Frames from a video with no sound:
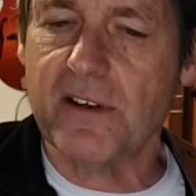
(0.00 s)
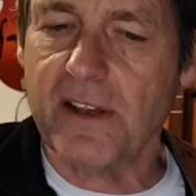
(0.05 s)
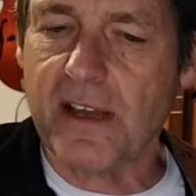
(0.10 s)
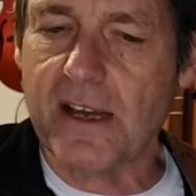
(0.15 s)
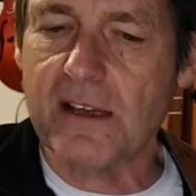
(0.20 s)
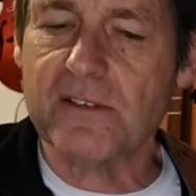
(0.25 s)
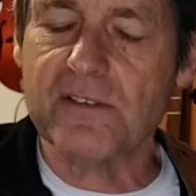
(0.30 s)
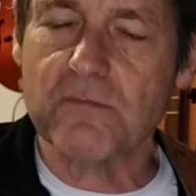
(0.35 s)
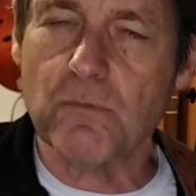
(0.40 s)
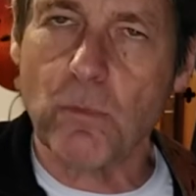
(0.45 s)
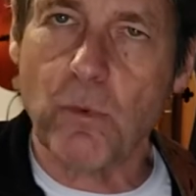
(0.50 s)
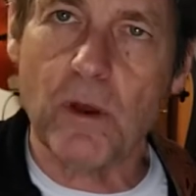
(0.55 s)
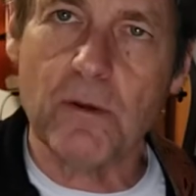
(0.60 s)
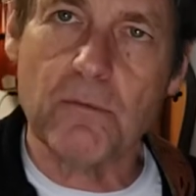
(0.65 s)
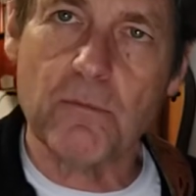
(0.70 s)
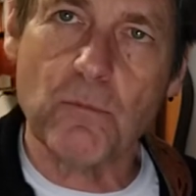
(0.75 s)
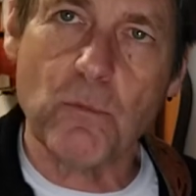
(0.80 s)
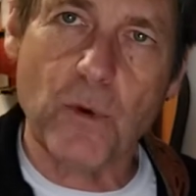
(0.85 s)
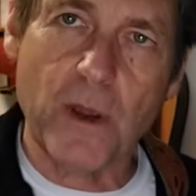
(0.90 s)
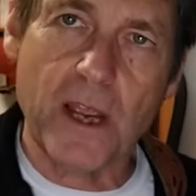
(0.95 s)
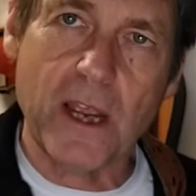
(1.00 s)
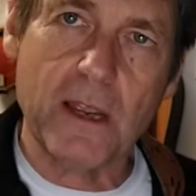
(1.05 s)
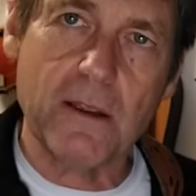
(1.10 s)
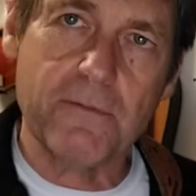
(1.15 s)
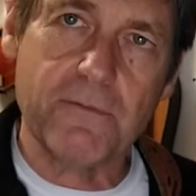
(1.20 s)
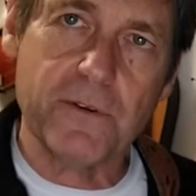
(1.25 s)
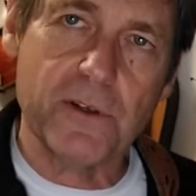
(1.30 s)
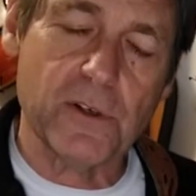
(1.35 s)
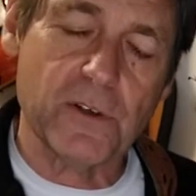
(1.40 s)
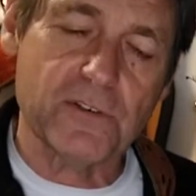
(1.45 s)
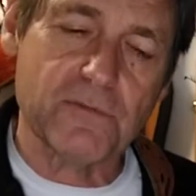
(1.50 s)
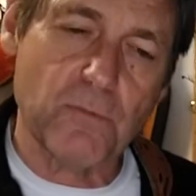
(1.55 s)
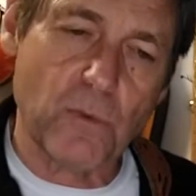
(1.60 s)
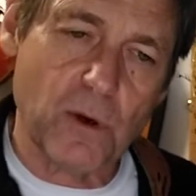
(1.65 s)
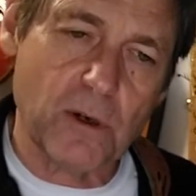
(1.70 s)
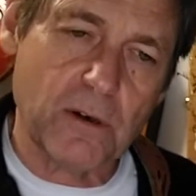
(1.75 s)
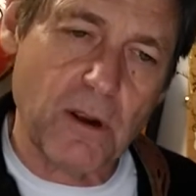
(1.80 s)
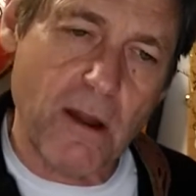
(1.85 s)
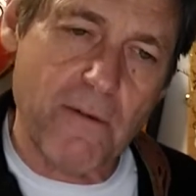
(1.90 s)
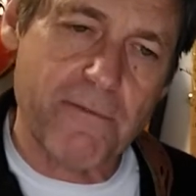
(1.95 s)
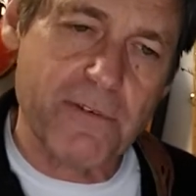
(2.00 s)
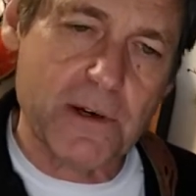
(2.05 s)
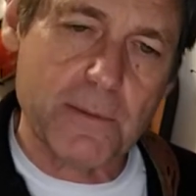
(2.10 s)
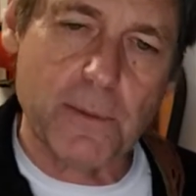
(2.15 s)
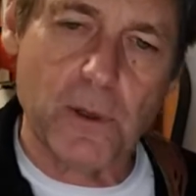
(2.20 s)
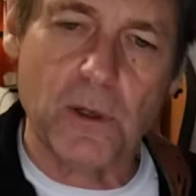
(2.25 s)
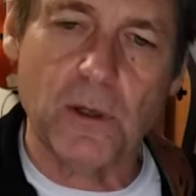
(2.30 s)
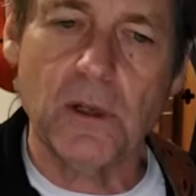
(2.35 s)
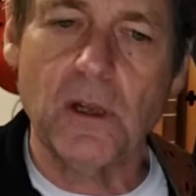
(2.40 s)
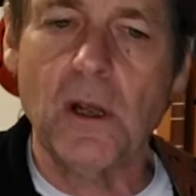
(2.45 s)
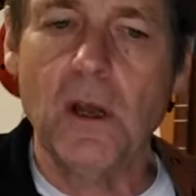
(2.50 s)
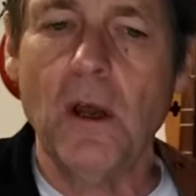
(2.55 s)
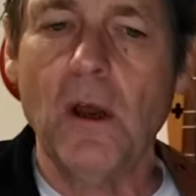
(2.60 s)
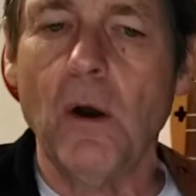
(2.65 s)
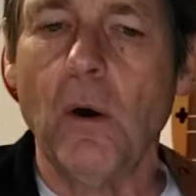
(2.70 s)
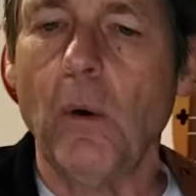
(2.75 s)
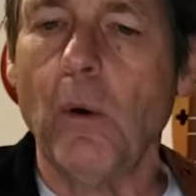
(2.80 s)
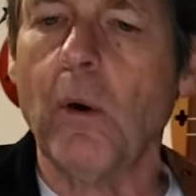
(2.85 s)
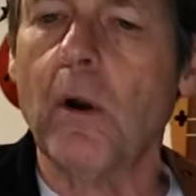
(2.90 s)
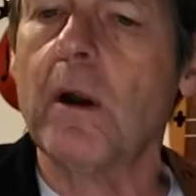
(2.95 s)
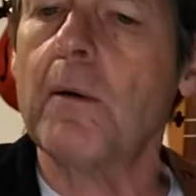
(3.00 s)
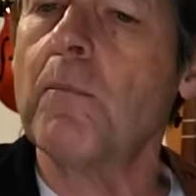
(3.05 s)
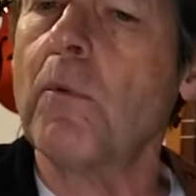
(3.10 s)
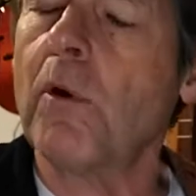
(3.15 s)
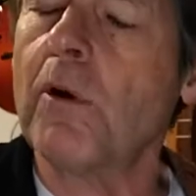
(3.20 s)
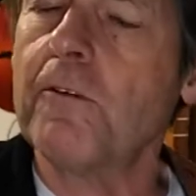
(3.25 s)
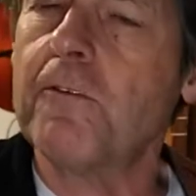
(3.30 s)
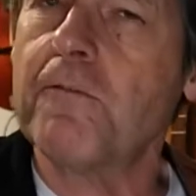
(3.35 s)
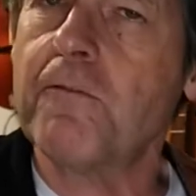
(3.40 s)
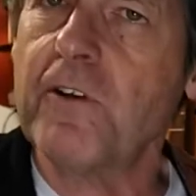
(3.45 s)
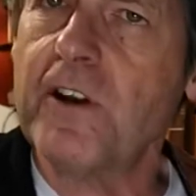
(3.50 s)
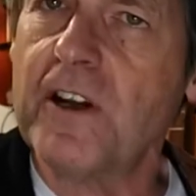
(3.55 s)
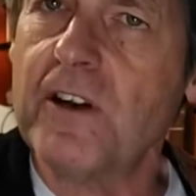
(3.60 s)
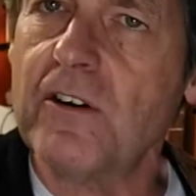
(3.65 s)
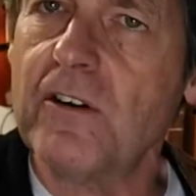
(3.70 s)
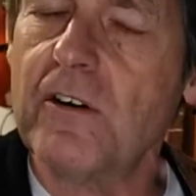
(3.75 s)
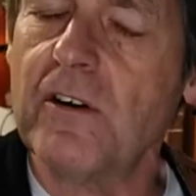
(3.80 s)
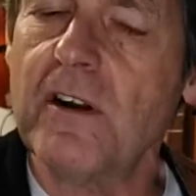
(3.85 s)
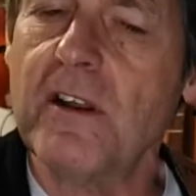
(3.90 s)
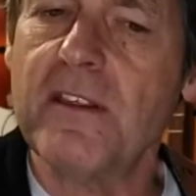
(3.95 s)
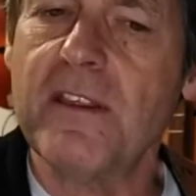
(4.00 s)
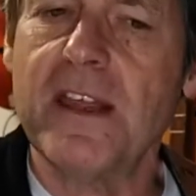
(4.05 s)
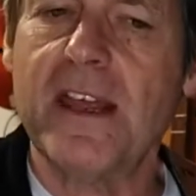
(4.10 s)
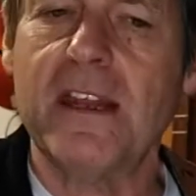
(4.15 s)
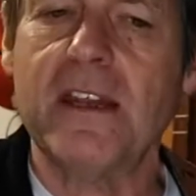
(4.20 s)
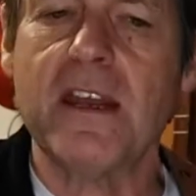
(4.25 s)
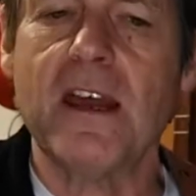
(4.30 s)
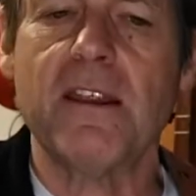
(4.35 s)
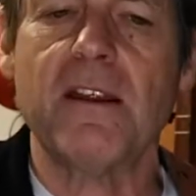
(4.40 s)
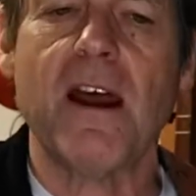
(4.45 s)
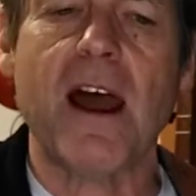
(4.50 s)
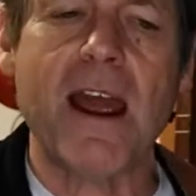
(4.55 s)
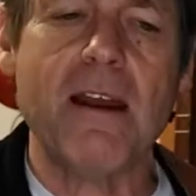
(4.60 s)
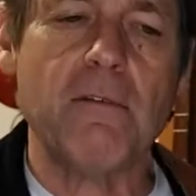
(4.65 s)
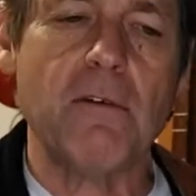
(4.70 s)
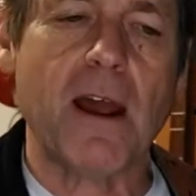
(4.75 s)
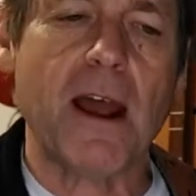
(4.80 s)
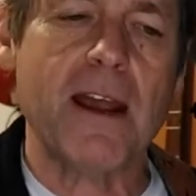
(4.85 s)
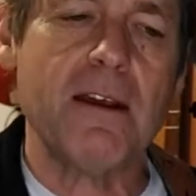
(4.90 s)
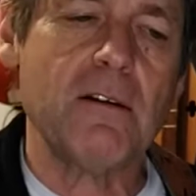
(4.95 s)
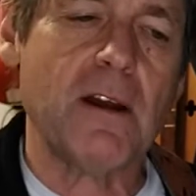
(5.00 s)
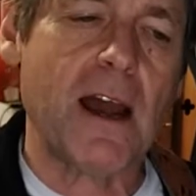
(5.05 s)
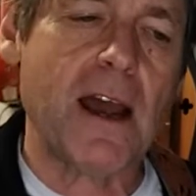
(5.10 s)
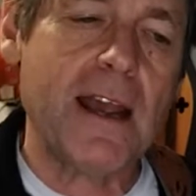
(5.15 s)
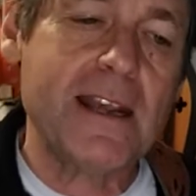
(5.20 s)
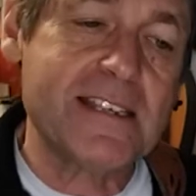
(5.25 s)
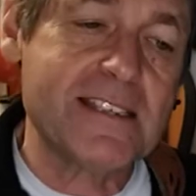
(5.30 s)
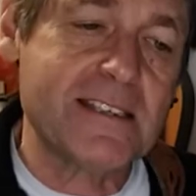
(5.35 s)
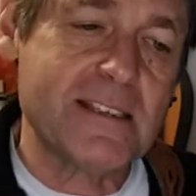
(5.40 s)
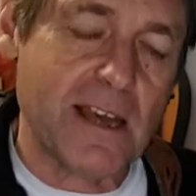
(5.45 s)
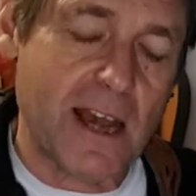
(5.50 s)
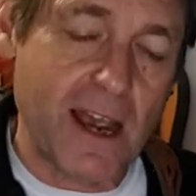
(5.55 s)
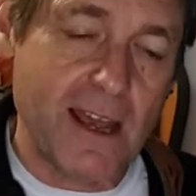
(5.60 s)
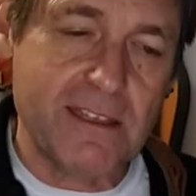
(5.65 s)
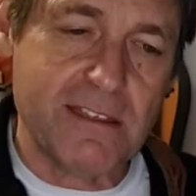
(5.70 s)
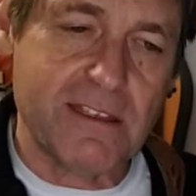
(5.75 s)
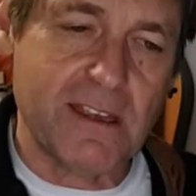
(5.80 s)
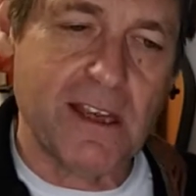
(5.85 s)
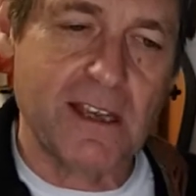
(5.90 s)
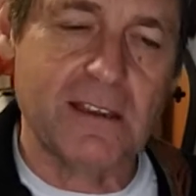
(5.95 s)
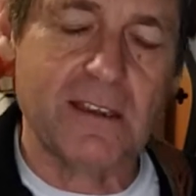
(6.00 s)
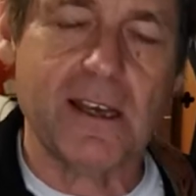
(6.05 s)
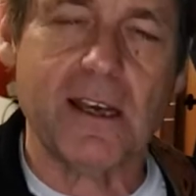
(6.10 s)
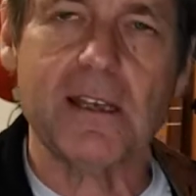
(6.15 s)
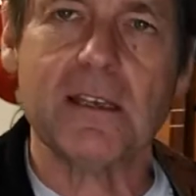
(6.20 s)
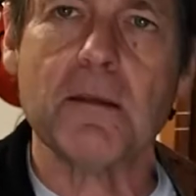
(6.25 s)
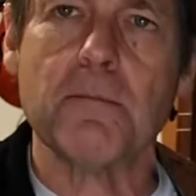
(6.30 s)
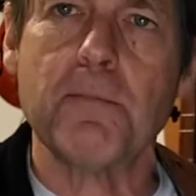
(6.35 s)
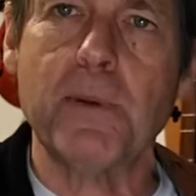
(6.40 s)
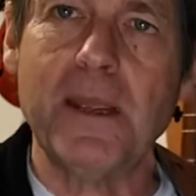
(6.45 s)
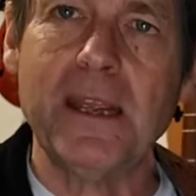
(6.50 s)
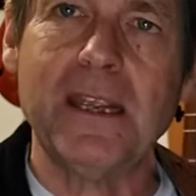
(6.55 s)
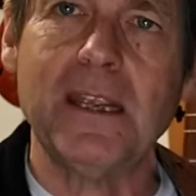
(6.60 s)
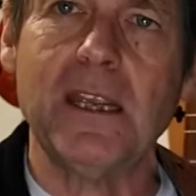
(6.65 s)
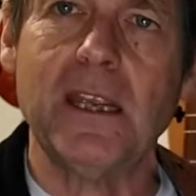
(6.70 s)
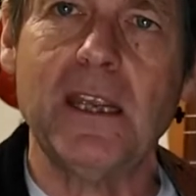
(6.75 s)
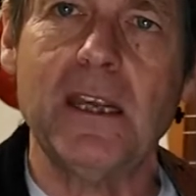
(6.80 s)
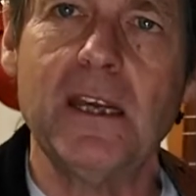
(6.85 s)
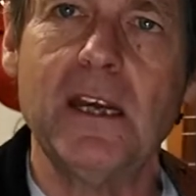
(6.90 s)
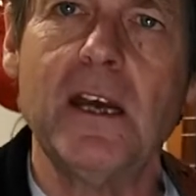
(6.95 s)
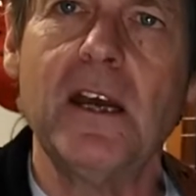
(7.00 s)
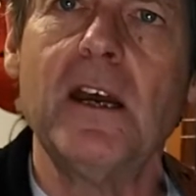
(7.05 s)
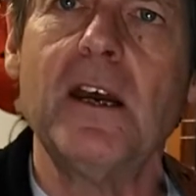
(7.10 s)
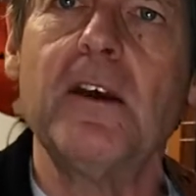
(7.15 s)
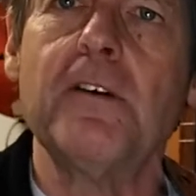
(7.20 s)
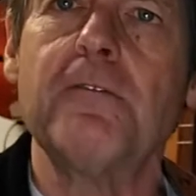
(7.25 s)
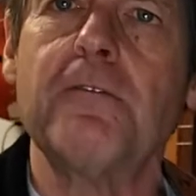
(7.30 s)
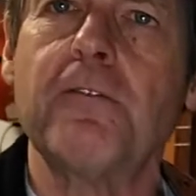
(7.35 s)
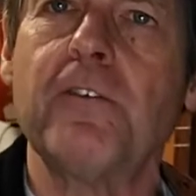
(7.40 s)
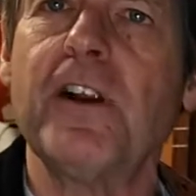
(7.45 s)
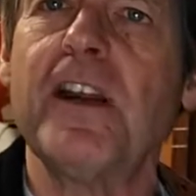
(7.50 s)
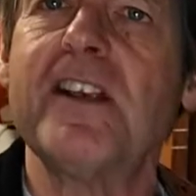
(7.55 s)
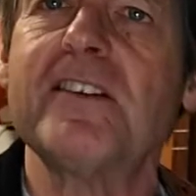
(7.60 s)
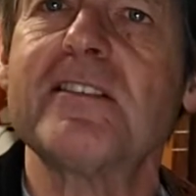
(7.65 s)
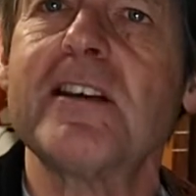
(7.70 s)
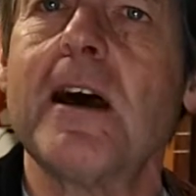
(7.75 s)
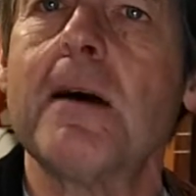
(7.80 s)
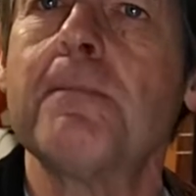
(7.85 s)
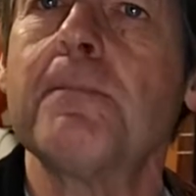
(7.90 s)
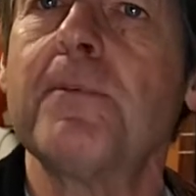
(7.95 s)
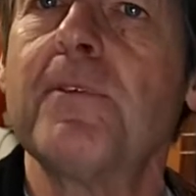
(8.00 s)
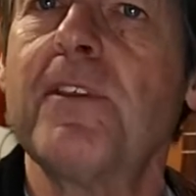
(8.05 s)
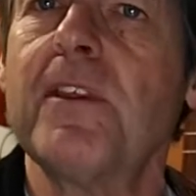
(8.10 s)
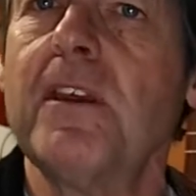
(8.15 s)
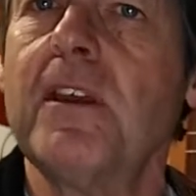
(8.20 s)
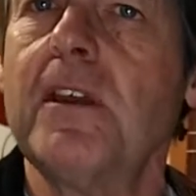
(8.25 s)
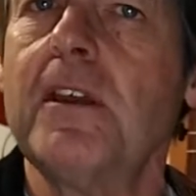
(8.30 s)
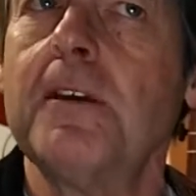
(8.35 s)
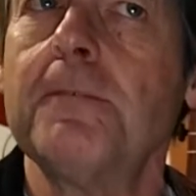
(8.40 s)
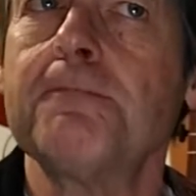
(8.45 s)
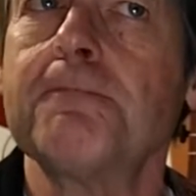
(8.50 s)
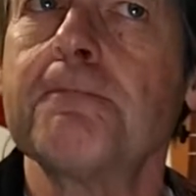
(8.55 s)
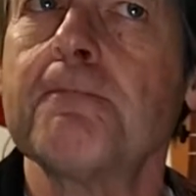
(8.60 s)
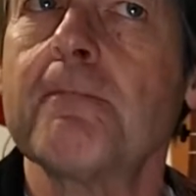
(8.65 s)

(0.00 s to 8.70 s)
that one way feels more comfortable or more freer than the other. I think that the pinky frees up the